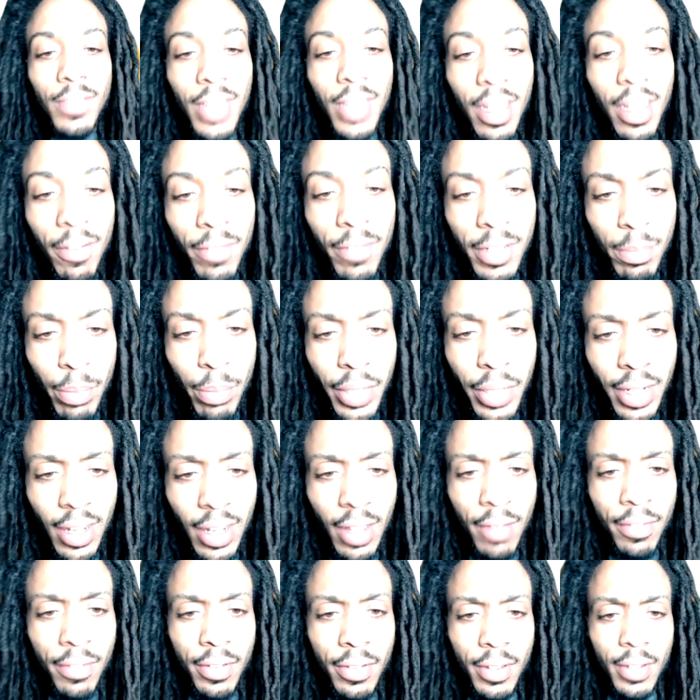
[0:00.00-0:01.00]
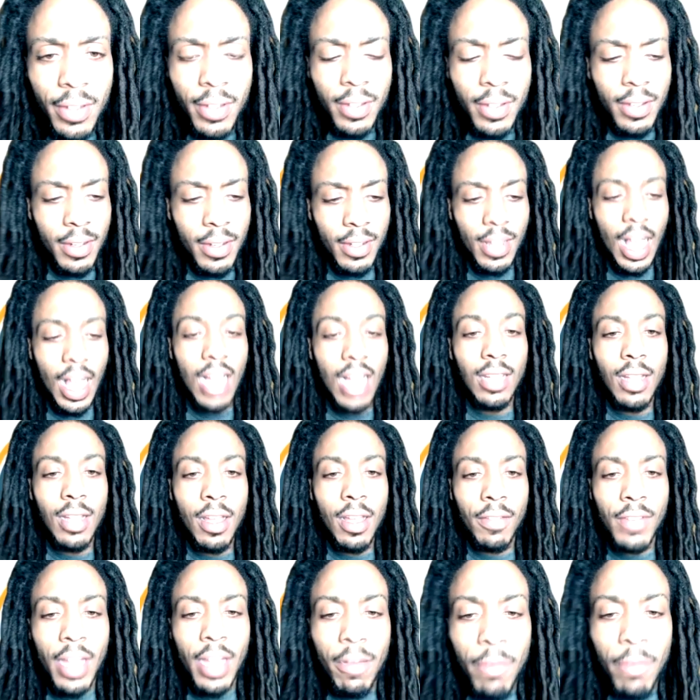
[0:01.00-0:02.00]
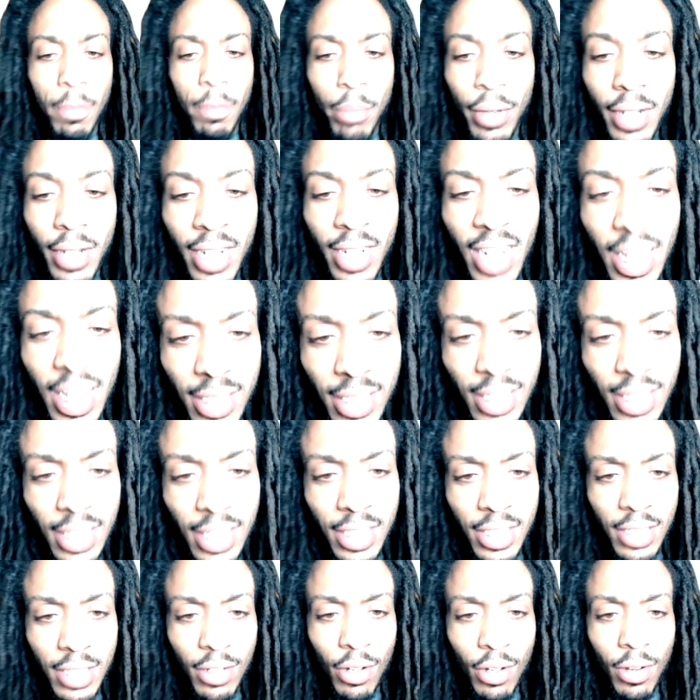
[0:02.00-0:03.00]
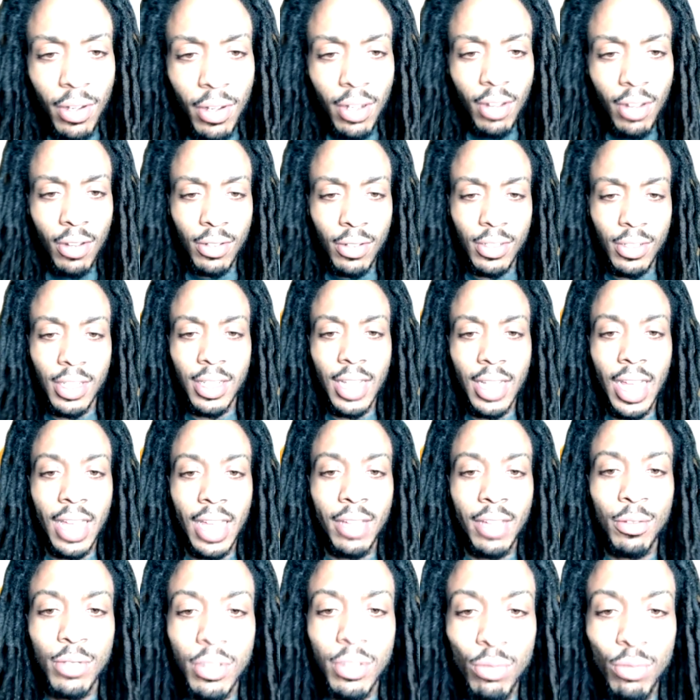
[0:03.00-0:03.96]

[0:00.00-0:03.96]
every bit of it. I loved every bit of that snitching going on today. It was